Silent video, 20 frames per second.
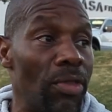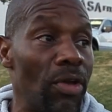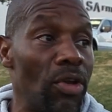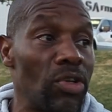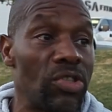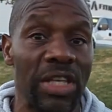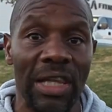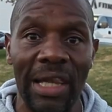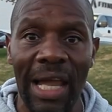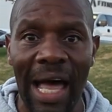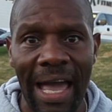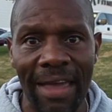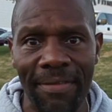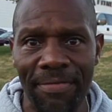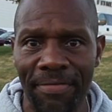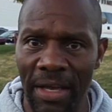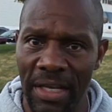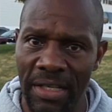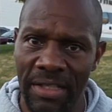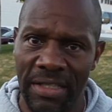There's
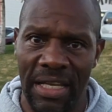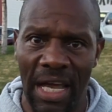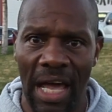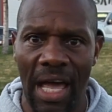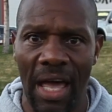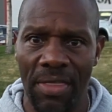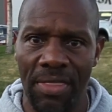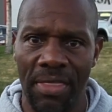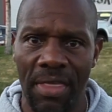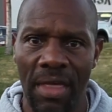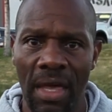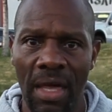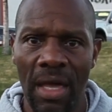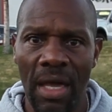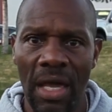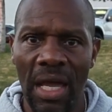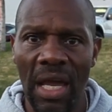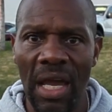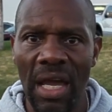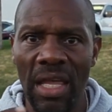life and death
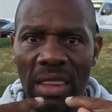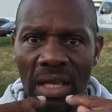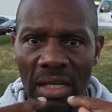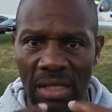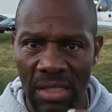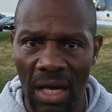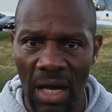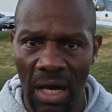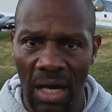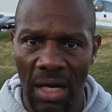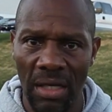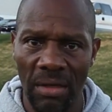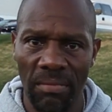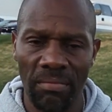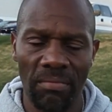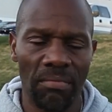in the tongue.